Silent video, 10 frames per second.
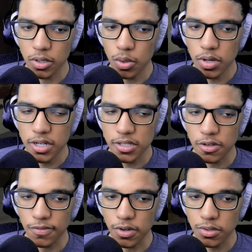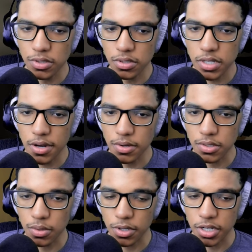going into Vulture's
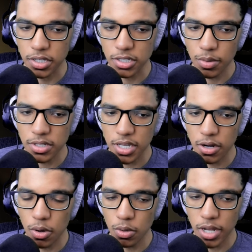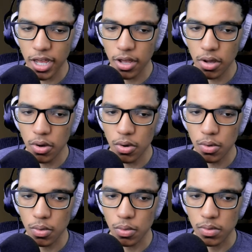territory. Someone said hold L.
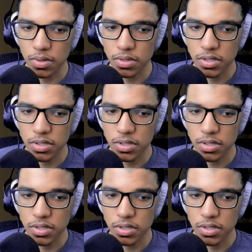Oh.